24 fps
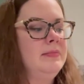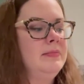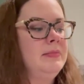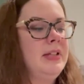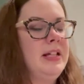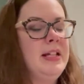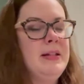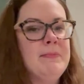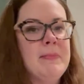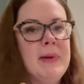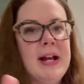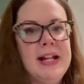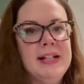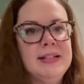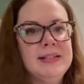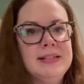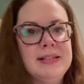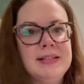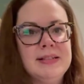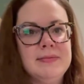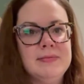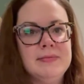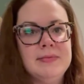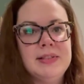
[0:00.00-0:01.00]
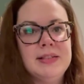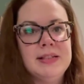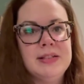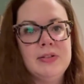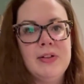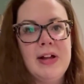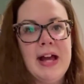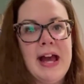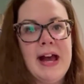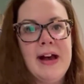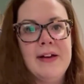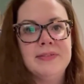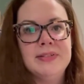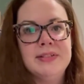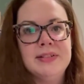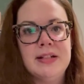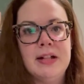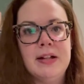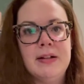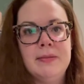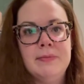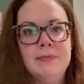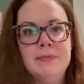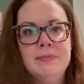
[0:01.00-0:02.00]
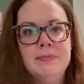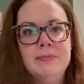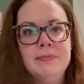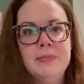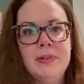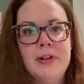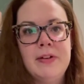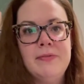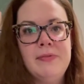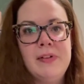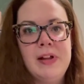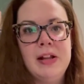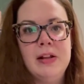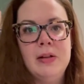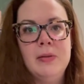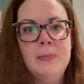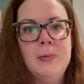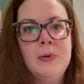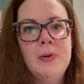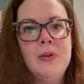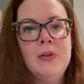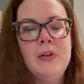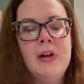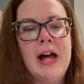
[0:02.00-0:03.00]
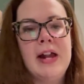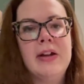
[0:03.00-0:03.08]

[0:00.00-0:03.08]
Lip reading: He might still have some available.